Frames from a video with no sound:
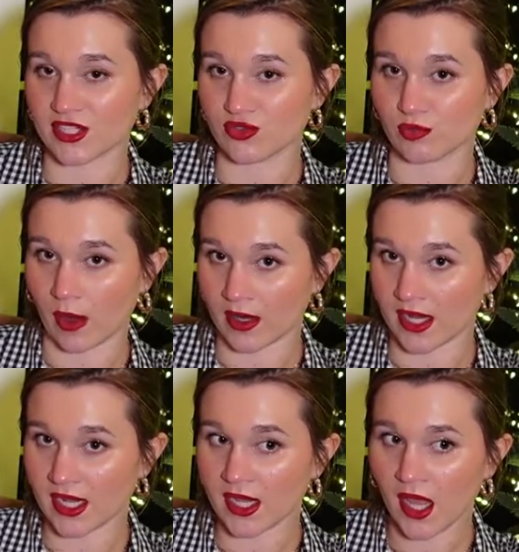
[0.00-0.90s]
into
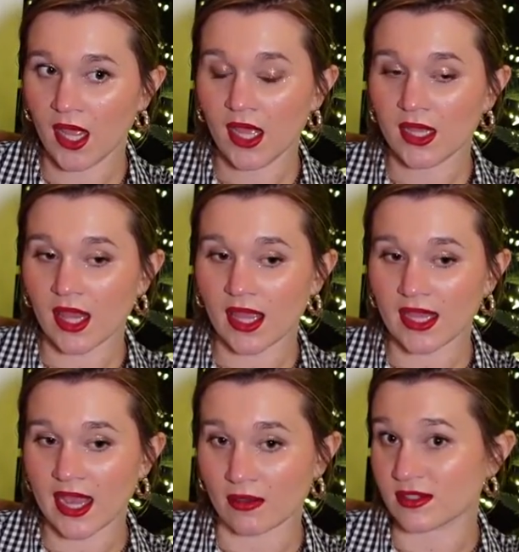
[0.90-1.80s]
running
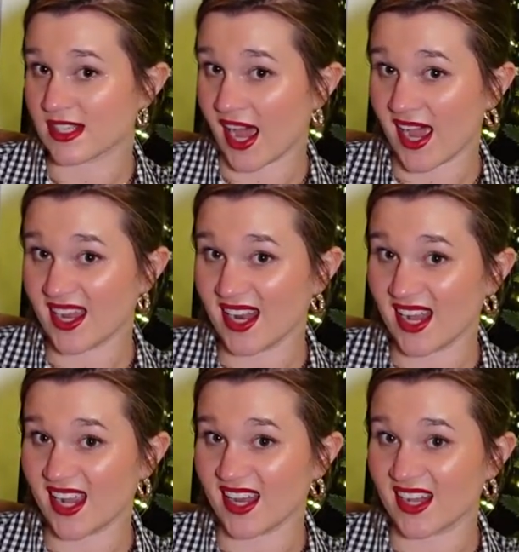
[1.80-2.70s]
lately outside,
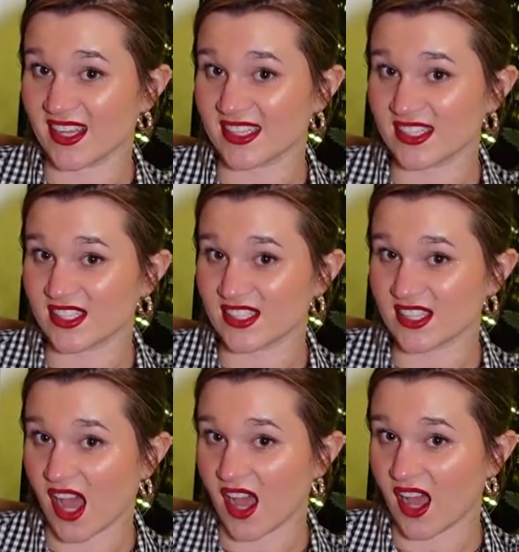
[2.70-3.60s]
and
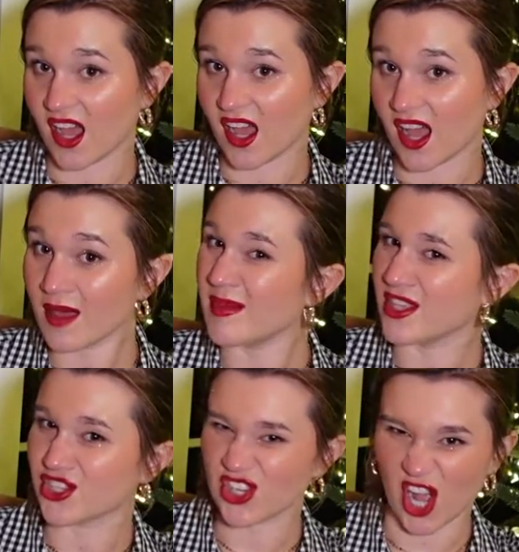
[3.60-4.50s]
I'm in
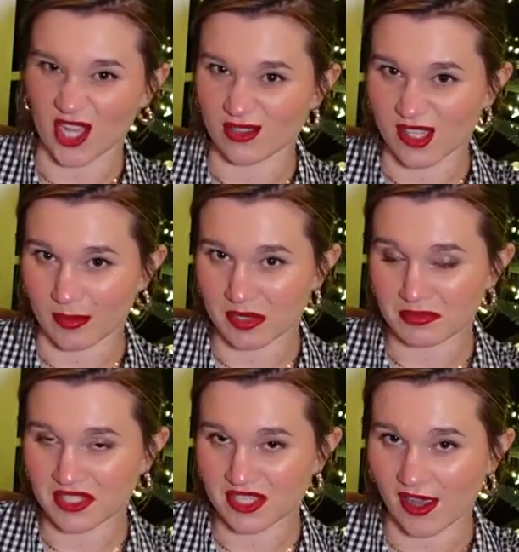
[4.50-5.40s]
the Chicago
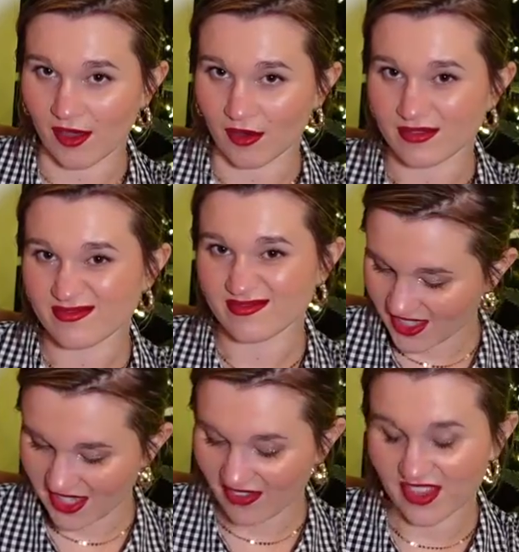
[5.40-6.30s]
suburbs, so
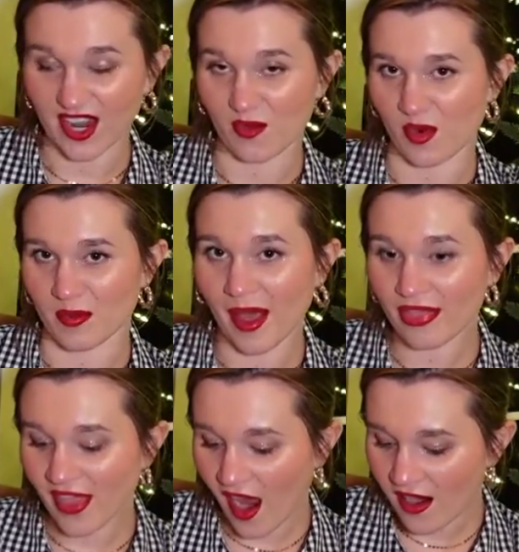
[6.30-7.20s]
it's definitely not warm
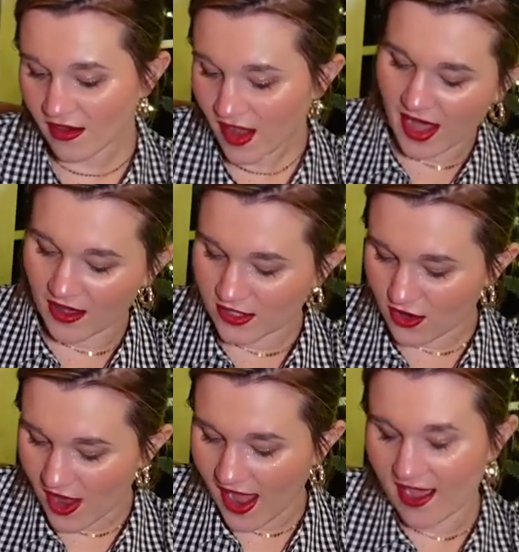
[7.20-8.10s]
out there. I
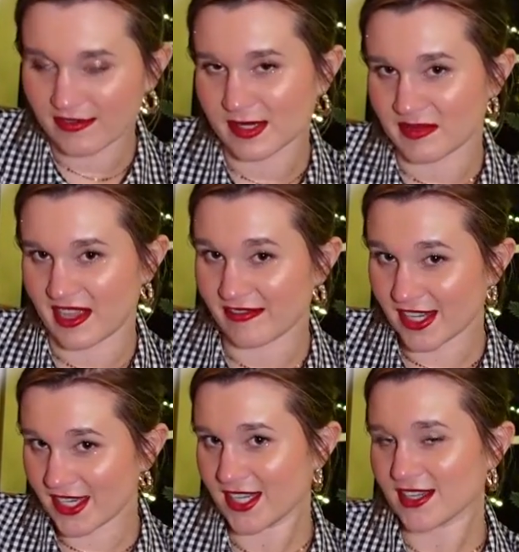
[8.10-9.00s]
also have some gift
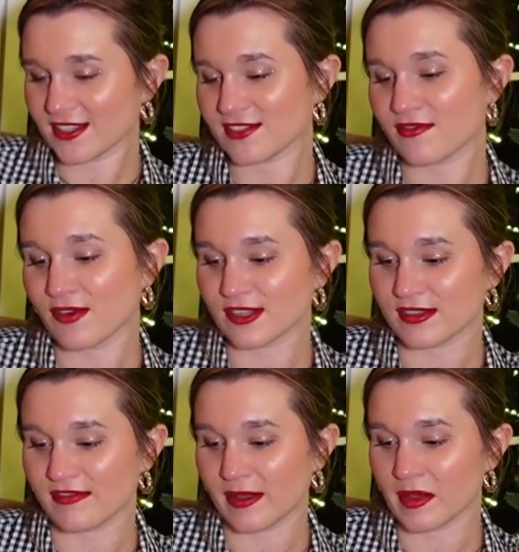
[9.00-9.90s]
ideas for
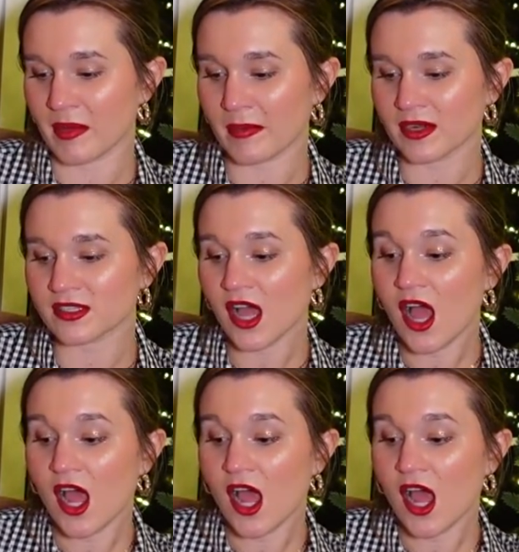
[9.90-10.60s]
some family members.